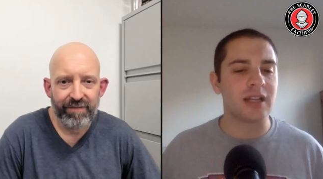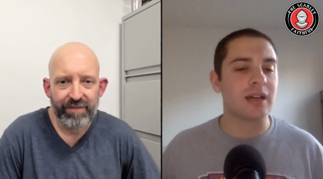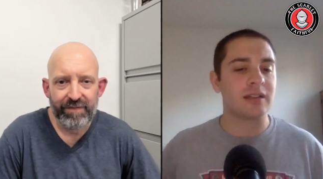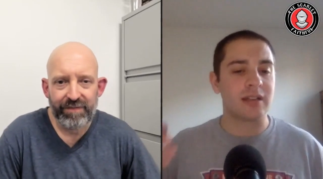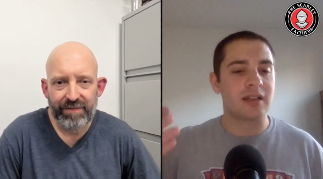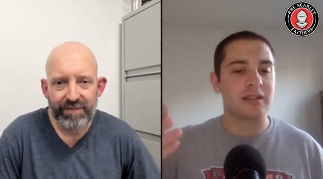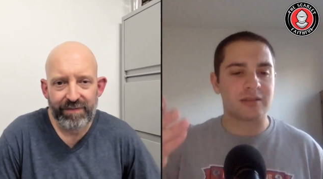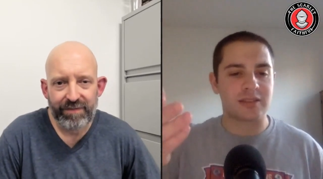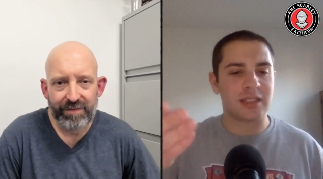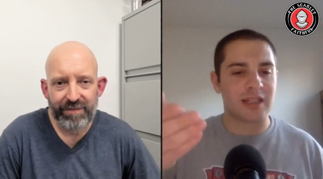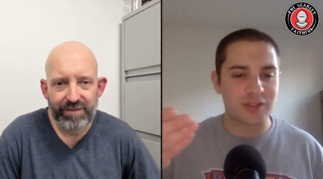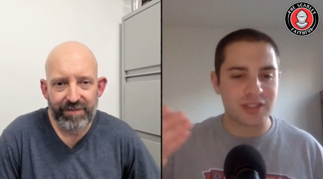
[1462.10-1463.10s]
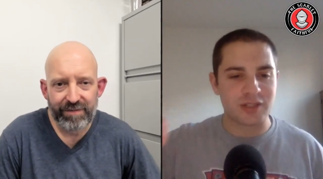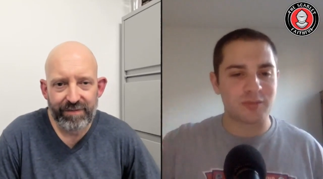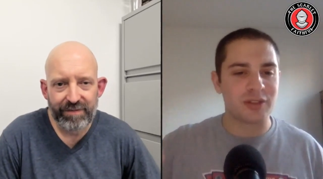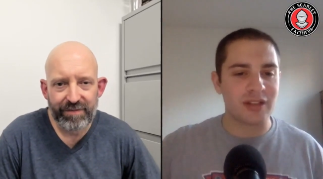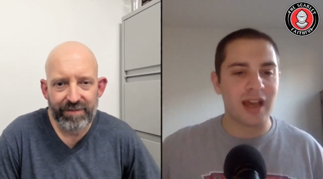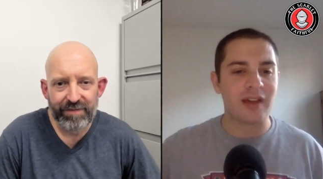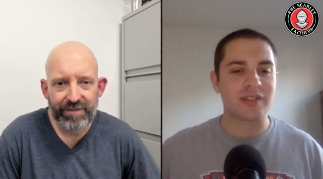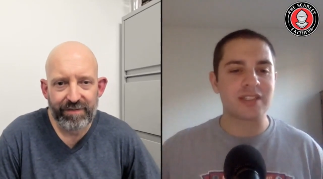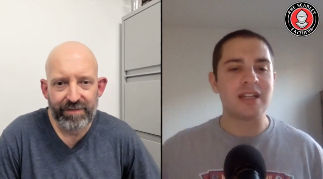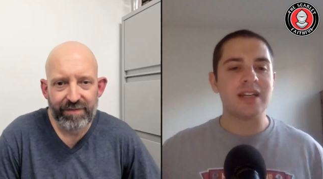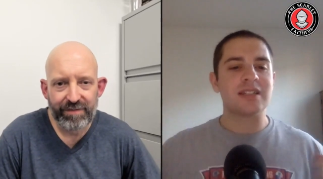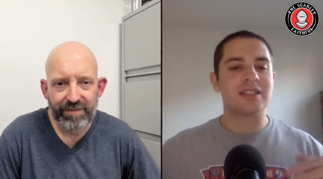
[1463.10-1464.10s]
Speaker 1: Not not silly conversation you need to have.
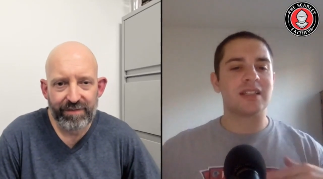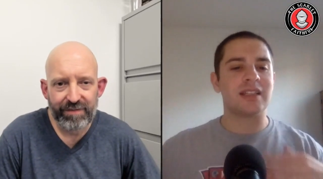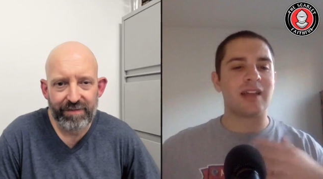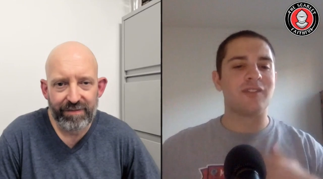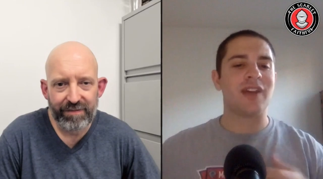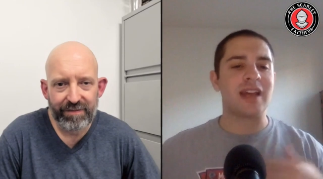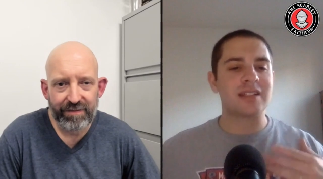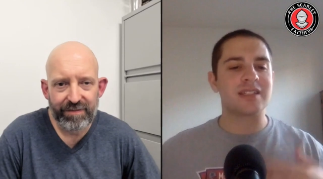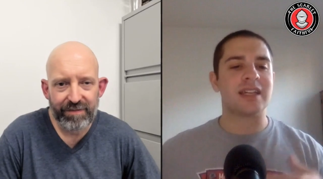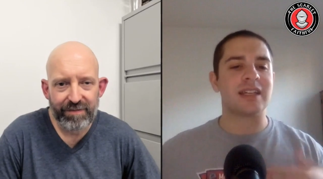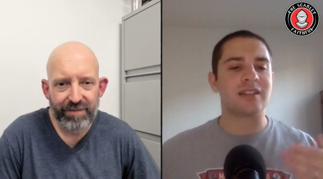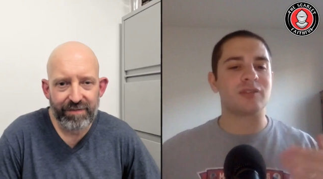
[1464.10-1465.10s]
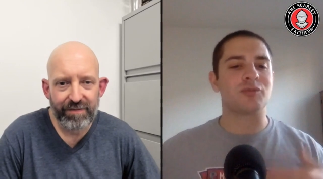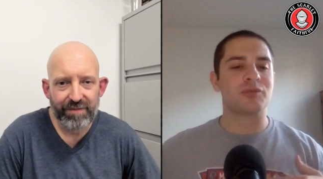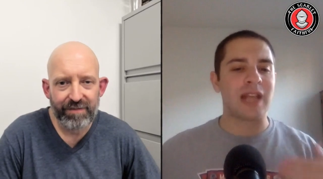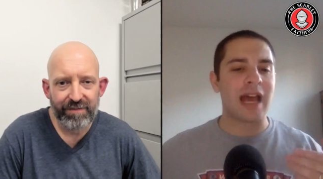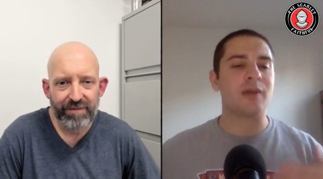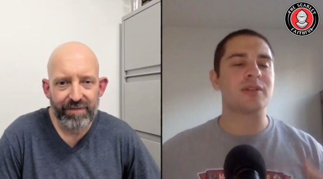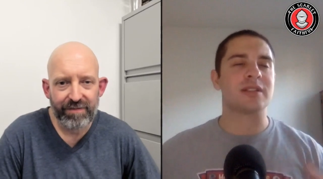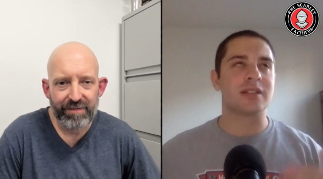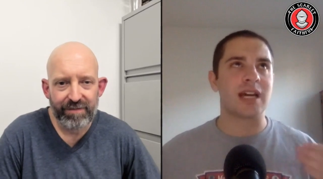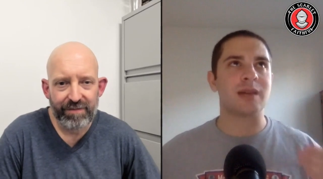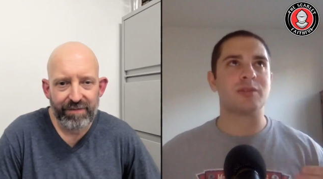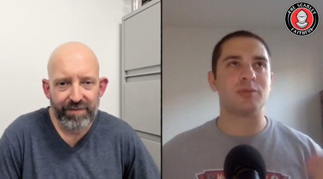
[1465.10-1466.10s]
It's silly that fans think now is the
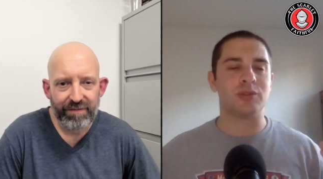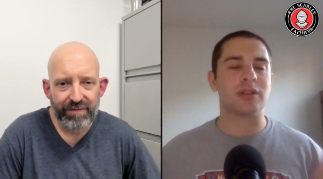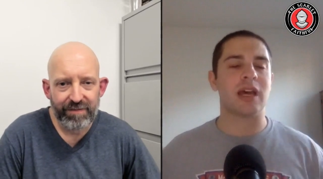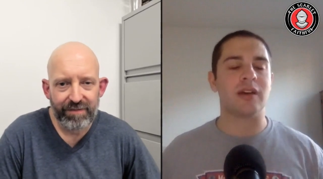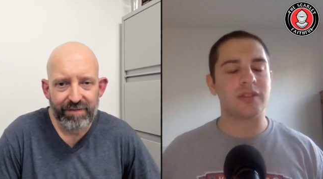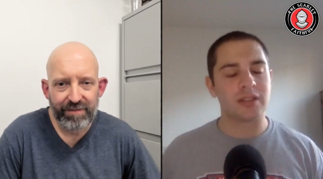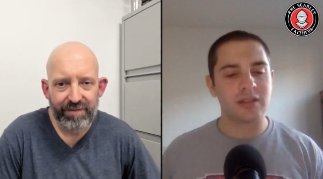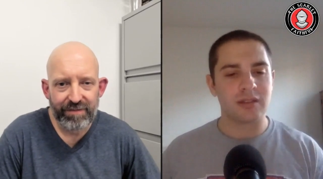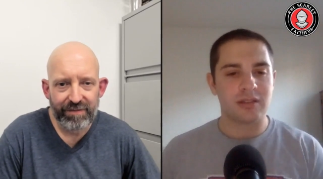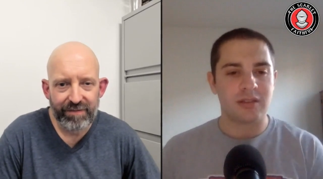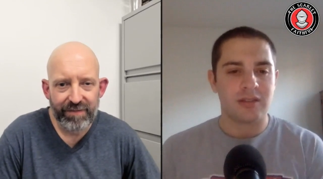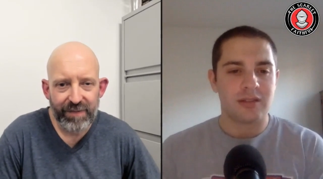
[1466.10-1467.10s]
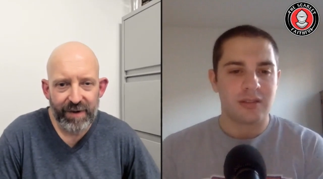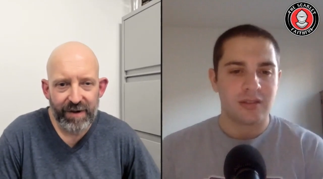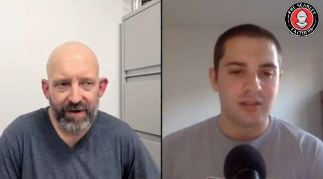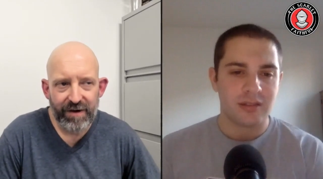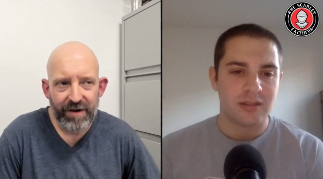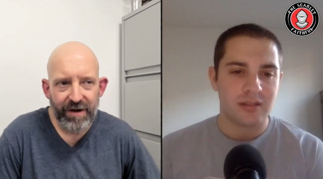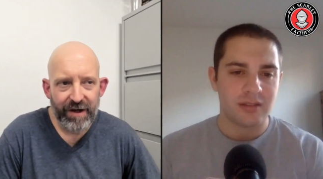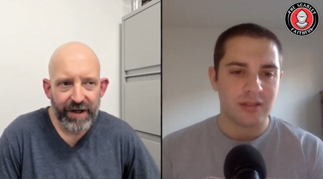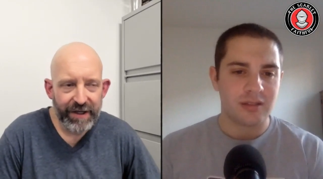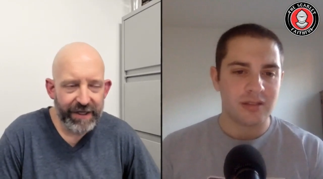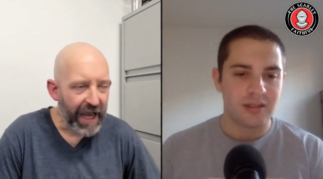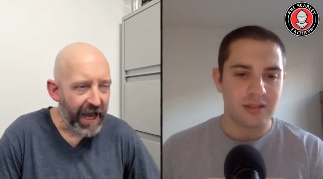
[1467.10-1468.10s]
time to pull Gavin.
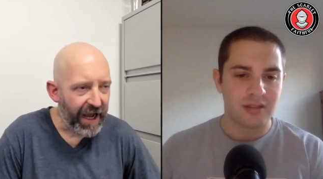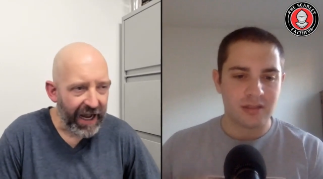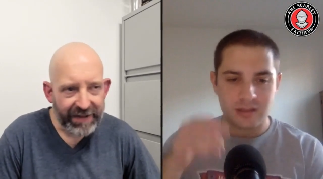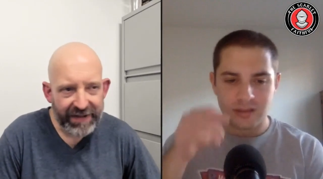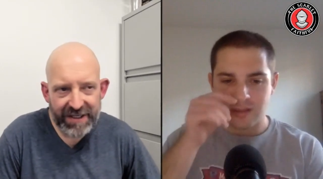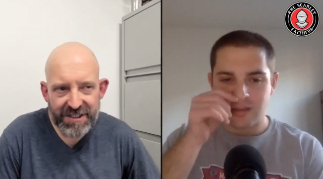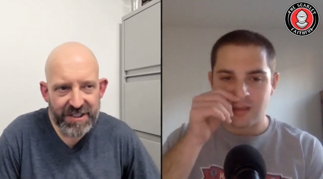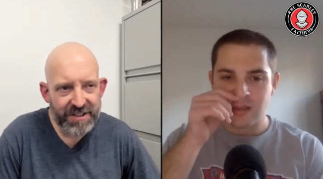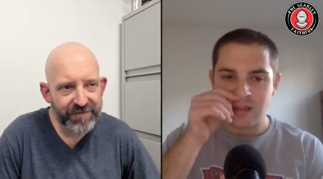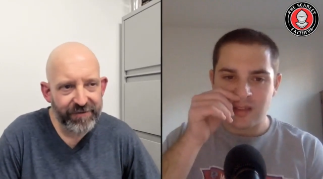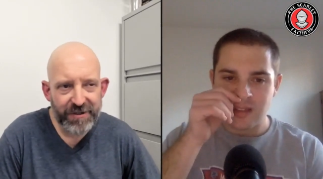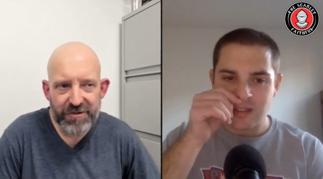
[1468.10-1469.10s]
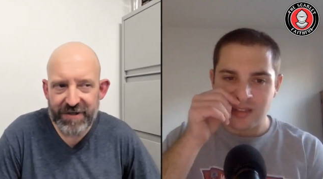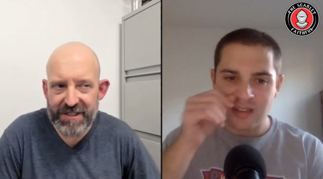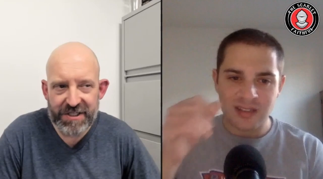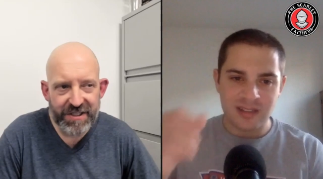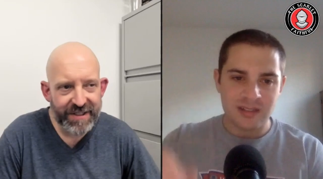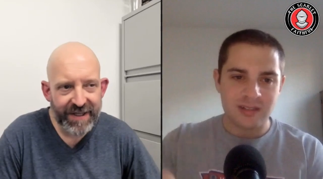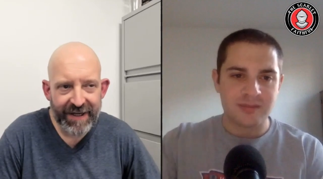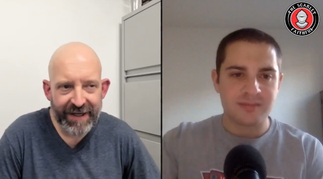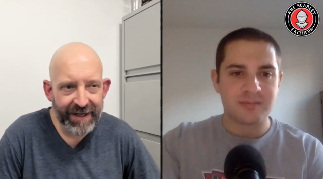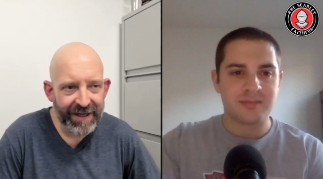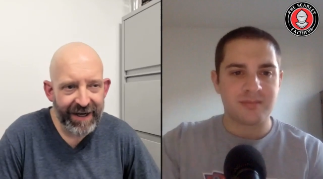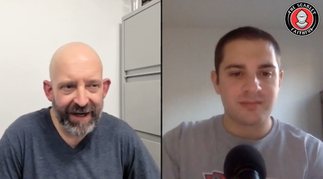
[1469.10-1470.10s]
Speaker 2: Yeah, I think it's just a frustration
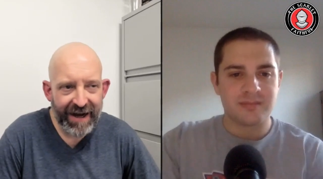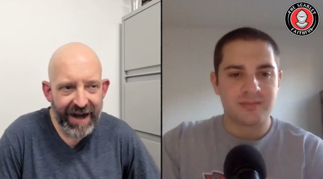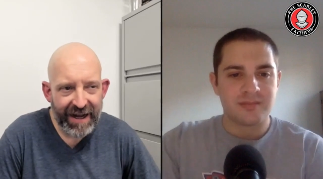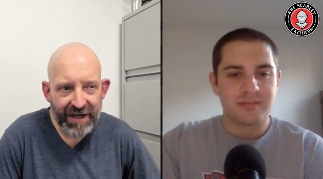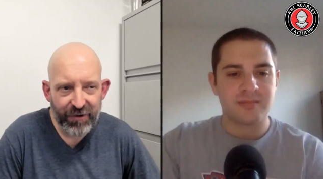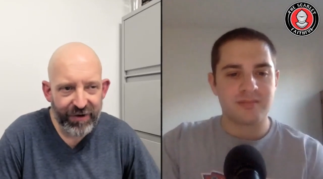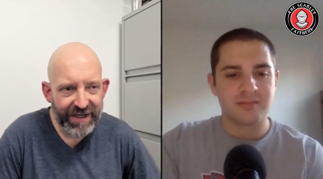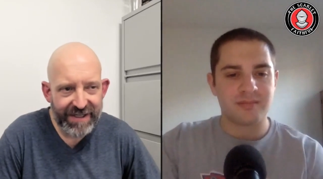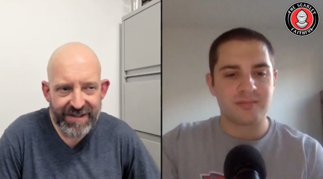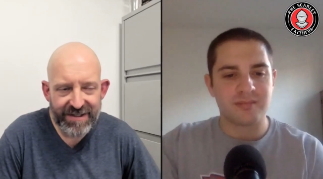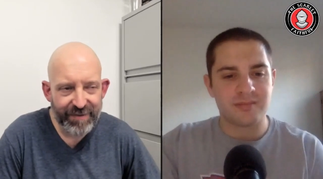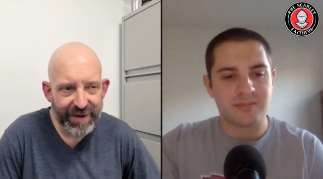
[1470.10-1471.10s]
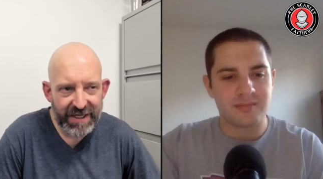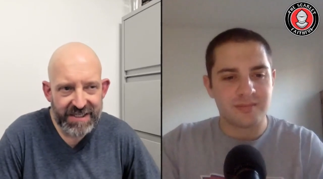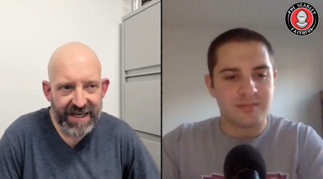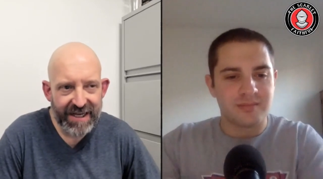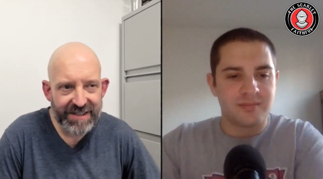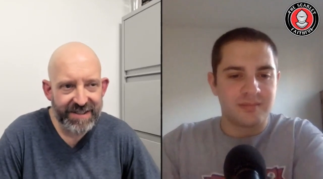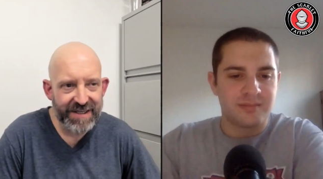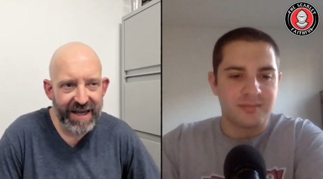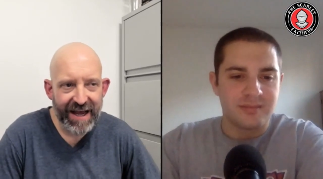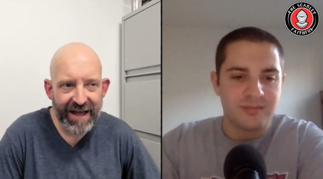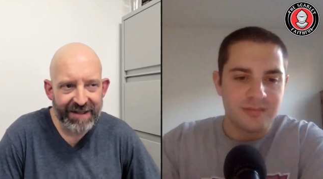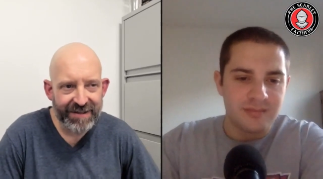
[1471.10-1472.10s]
thing. Uh, I agree; it doesn't make sense,
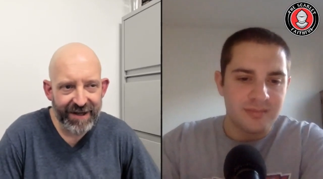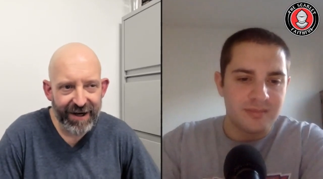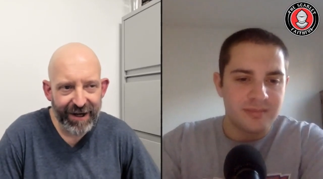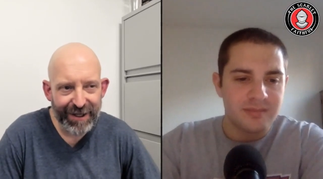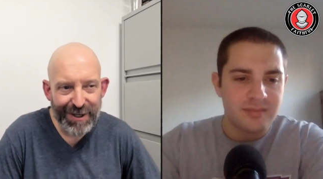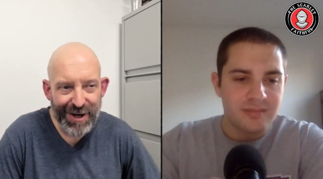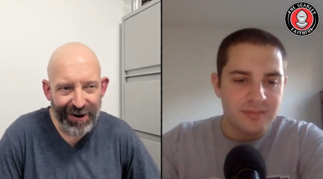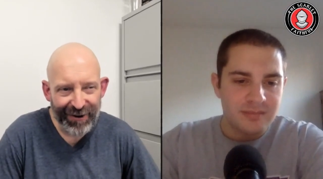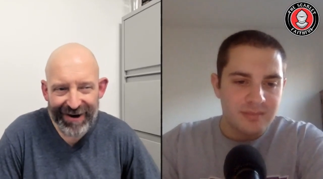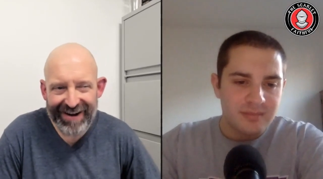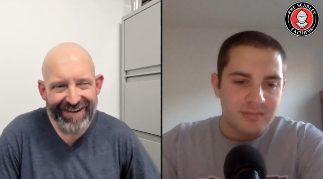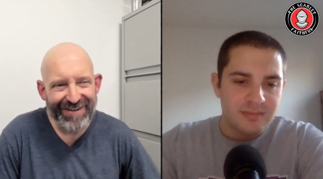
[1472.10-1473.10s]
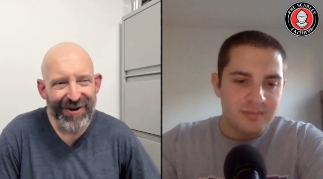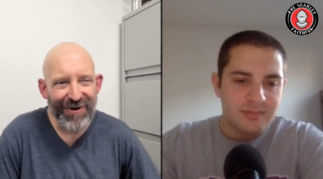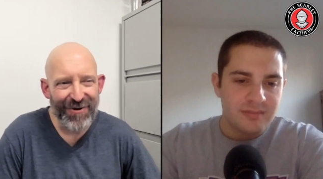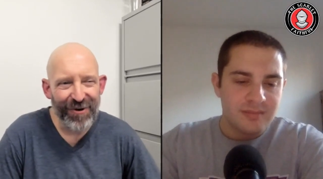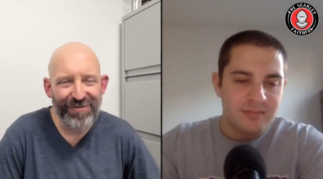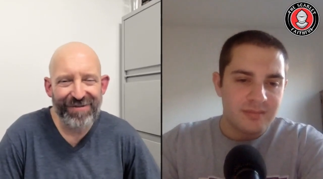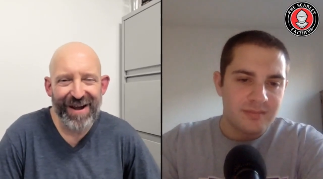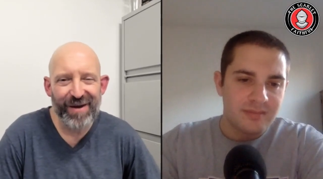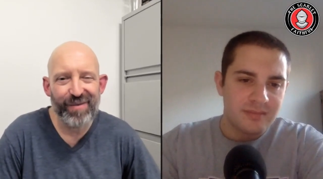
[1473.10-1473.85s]
and uh, you know, no, no, fan